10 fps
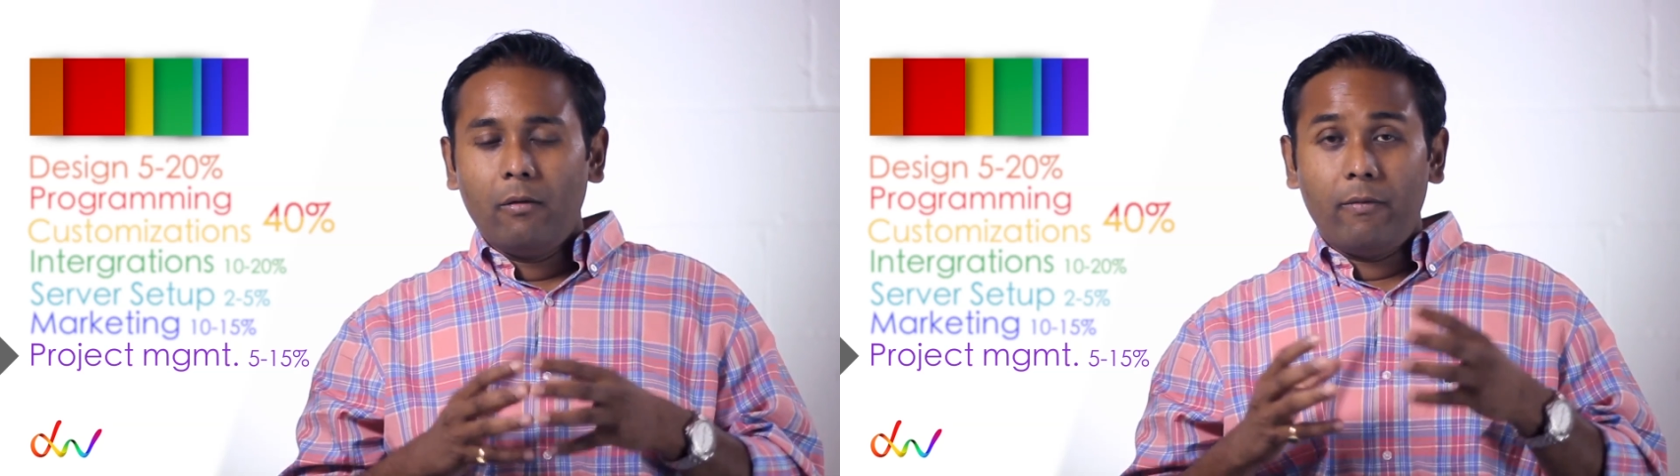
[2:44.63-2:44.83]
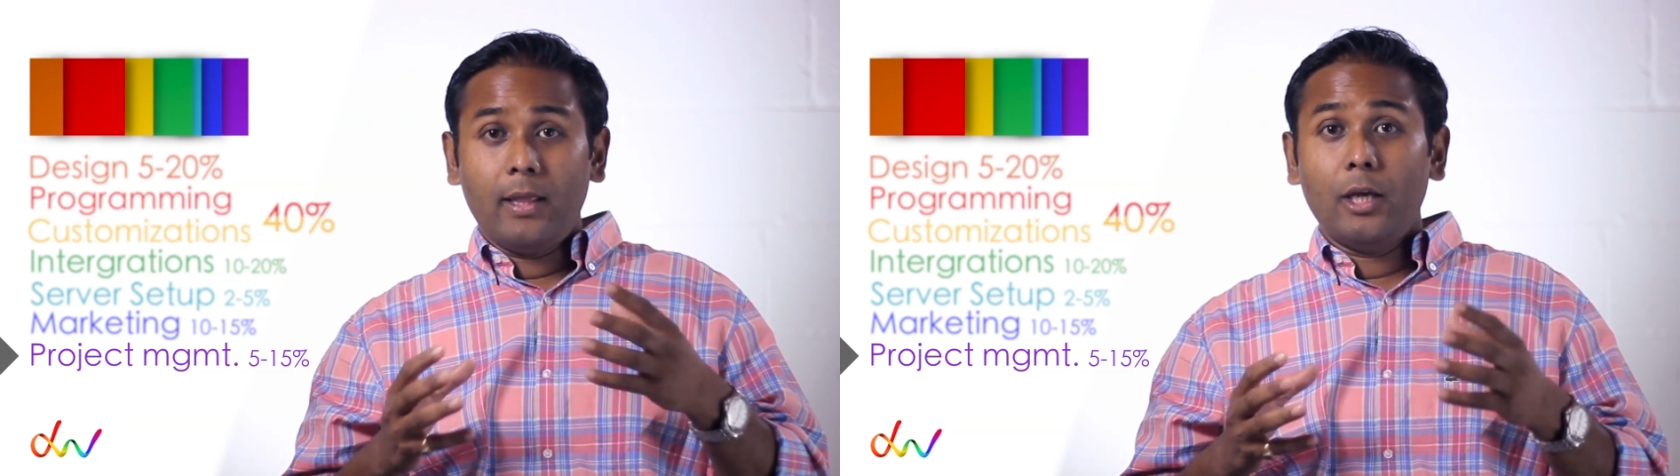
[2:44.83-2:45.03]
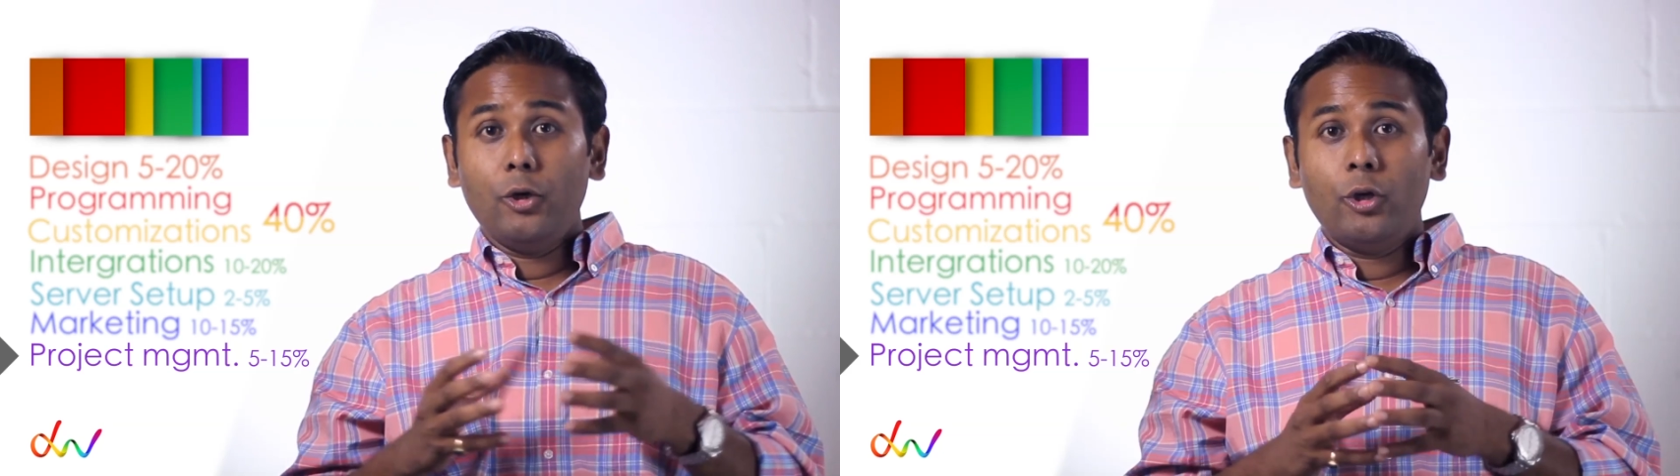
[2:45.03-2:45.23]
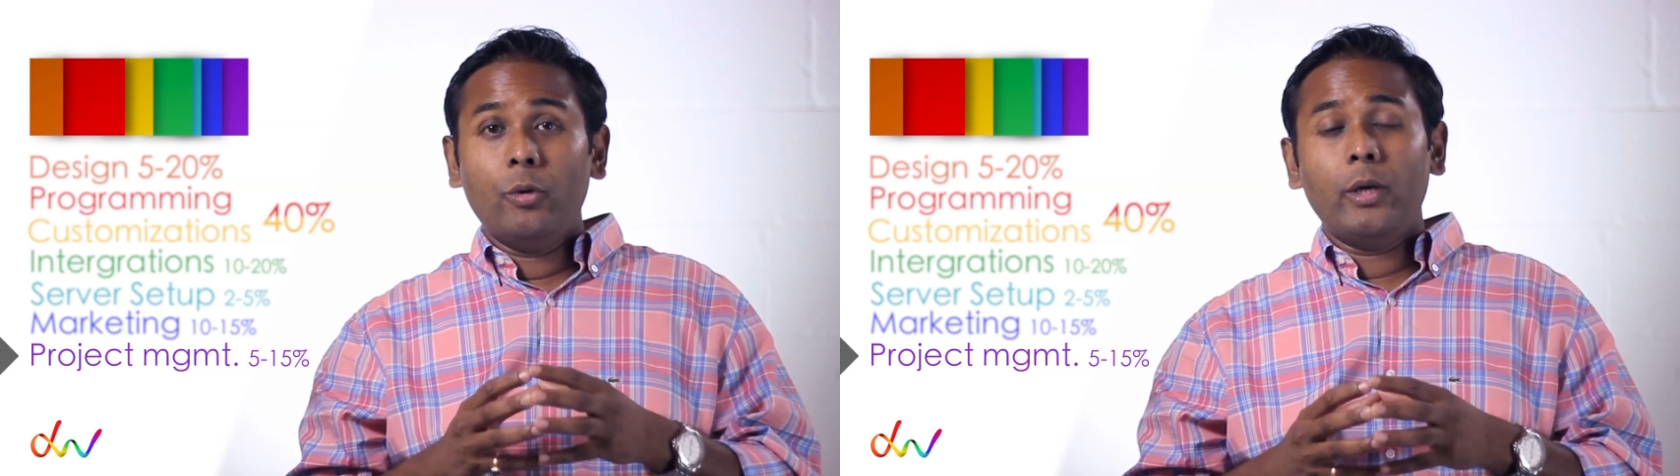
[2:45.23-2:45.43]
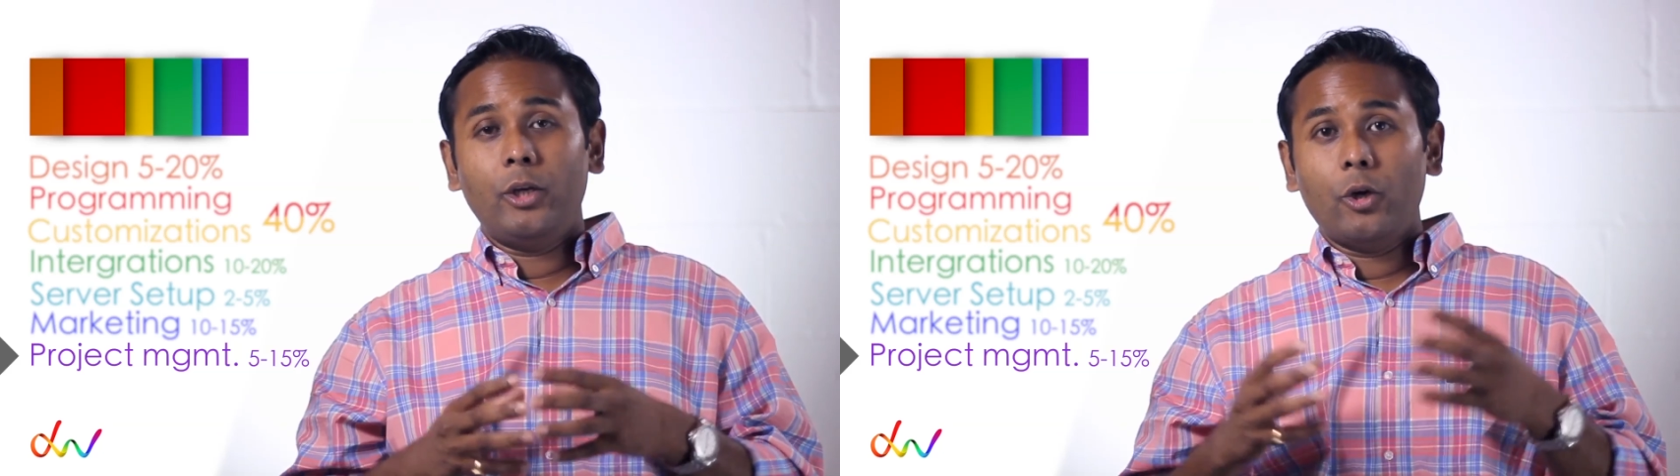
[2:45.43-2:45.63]
Whether you
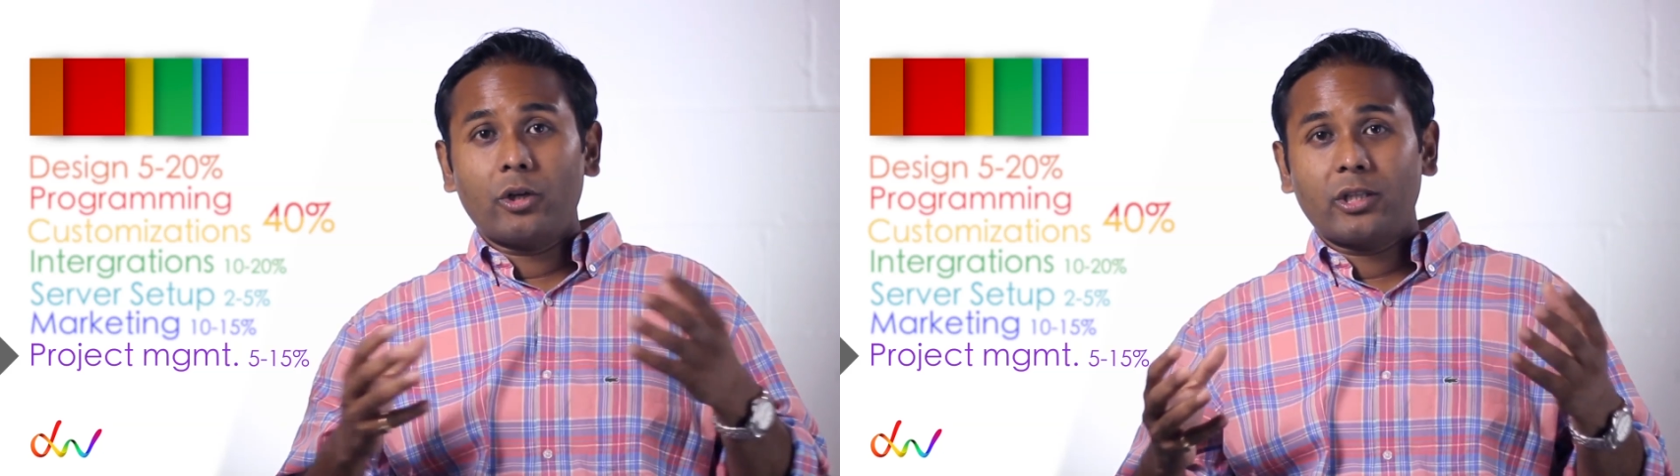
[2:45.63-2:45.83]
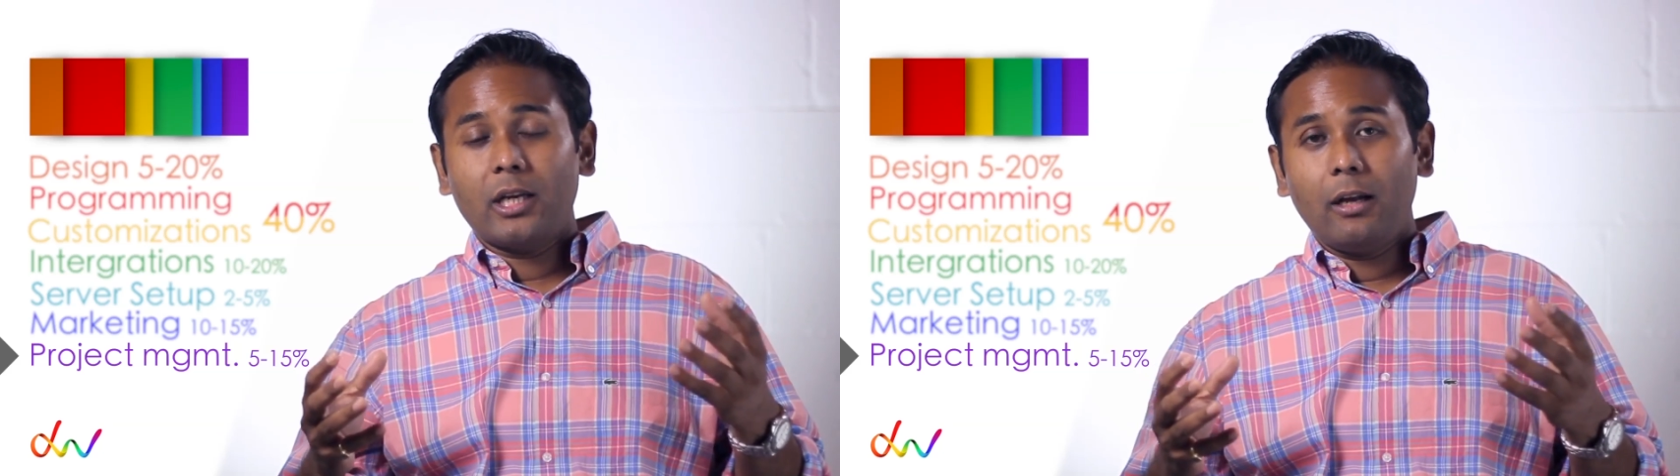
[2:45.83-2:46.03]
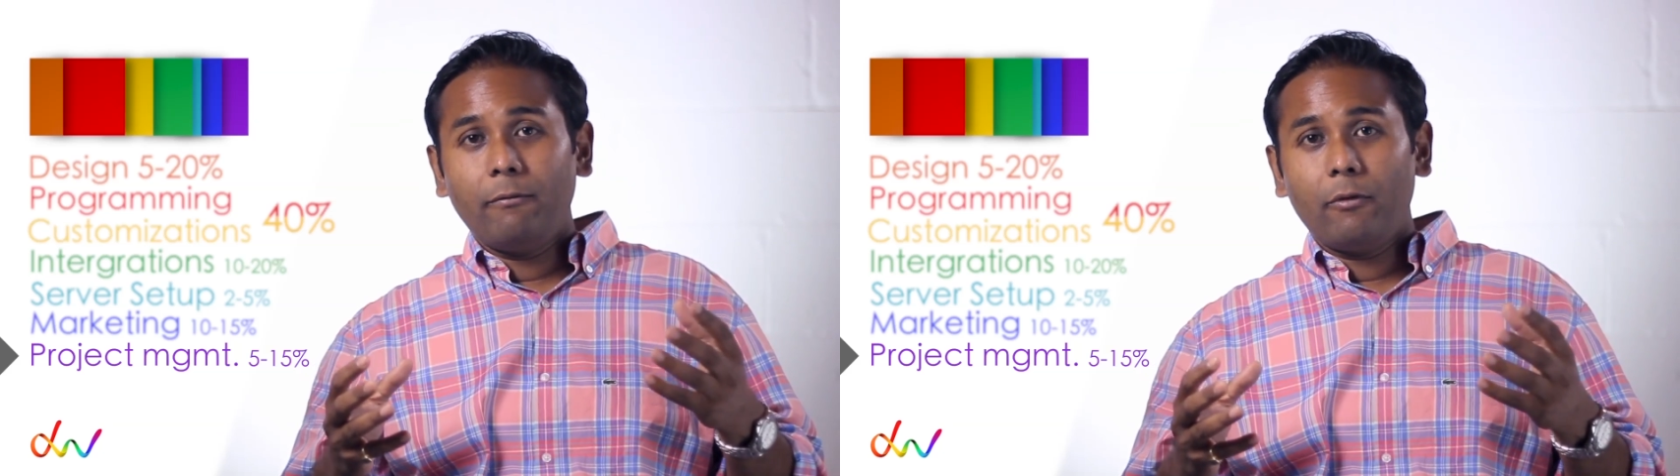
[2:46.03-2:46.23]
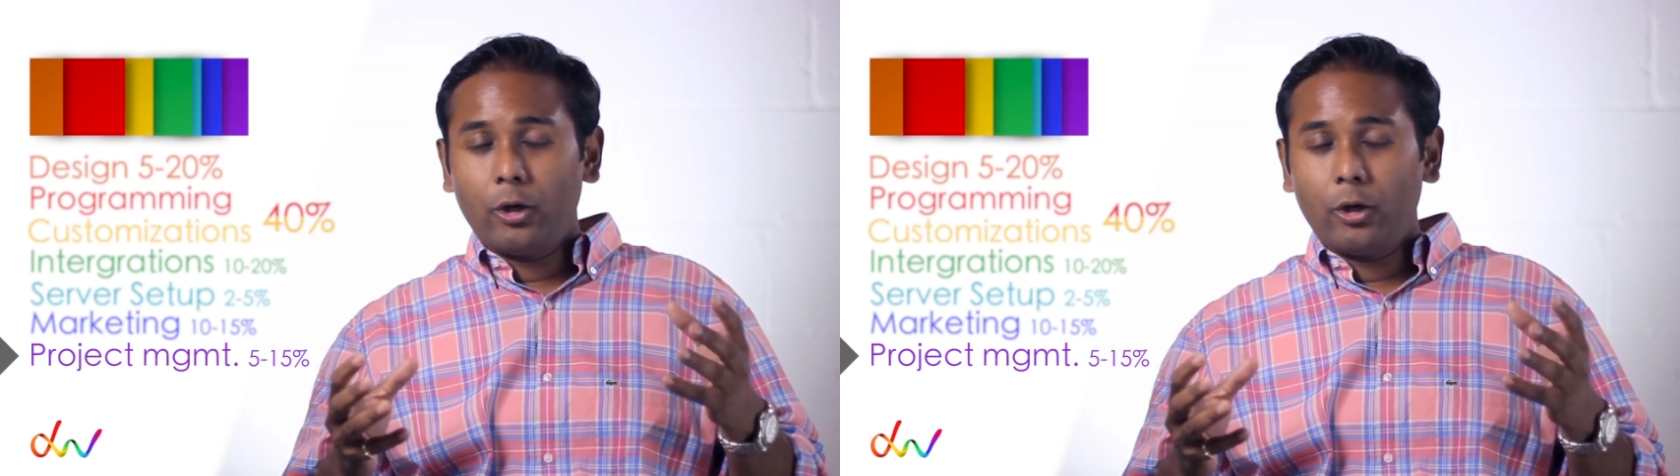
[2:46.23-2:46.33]
do it yourself